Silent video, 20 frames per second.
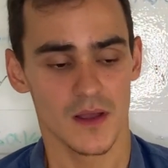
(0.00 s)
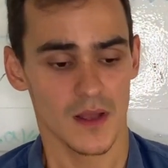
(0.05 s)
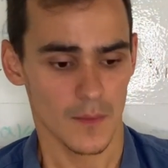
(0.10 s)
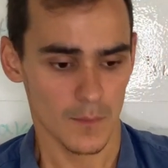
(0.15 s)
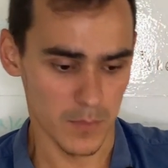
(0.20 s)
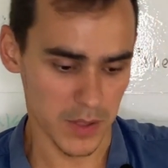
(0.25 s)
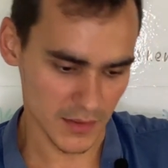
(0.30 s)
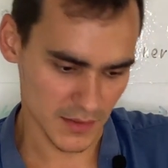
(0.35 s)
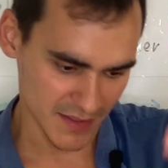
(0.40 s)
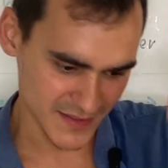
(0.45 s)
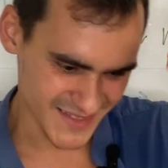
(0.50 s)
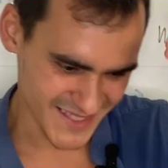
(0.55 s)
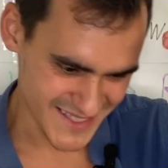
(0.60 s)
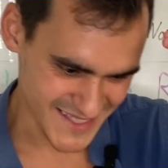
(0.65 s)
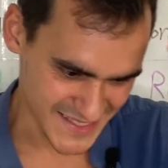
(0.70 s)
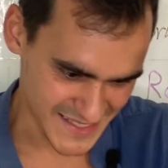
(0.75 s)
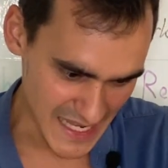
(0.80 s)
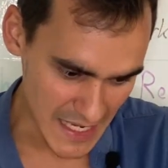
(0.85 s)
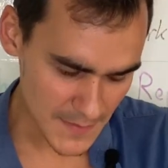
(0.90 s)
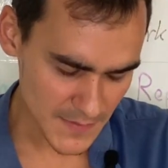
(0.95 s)
But at the
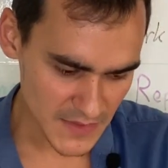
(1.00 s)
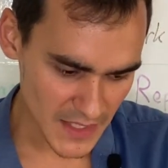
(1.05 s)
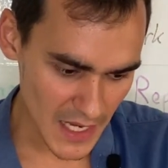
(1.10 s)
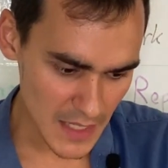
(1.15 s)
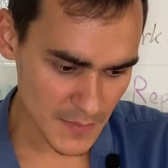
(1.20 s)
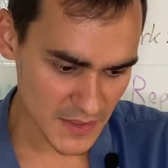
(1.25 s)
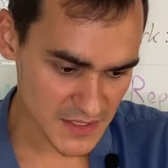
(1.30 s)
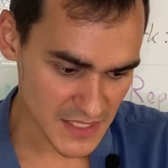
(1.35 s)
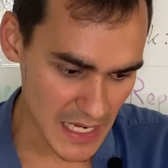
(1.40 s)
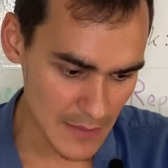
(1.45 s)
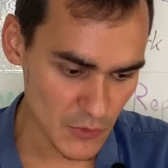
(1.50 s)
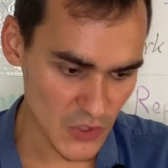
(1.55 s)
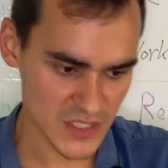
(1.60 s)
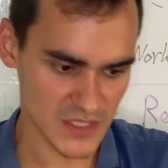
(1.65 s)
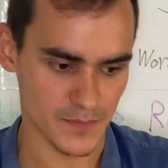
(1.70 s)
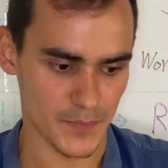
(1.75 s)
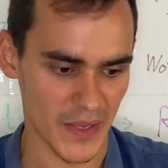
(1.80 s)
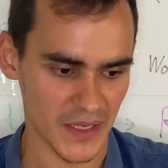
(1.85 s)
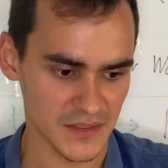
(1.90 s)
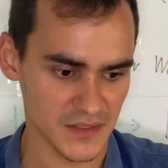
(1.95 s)
same time as I'm
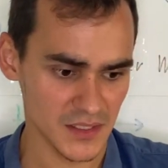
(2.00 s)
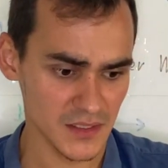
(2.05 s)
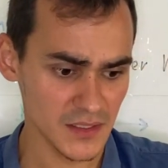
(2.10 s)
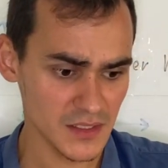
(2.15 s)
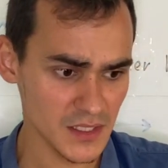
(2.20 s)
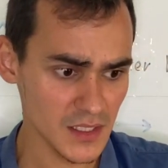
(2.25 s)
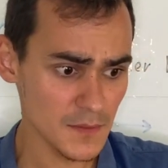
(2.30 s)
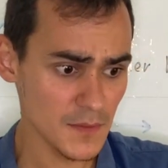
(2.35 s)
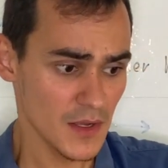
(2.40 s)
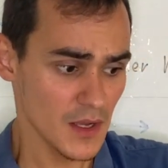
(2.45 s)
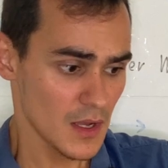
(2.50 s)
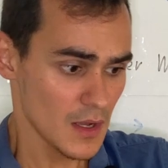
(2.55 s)
respecting him,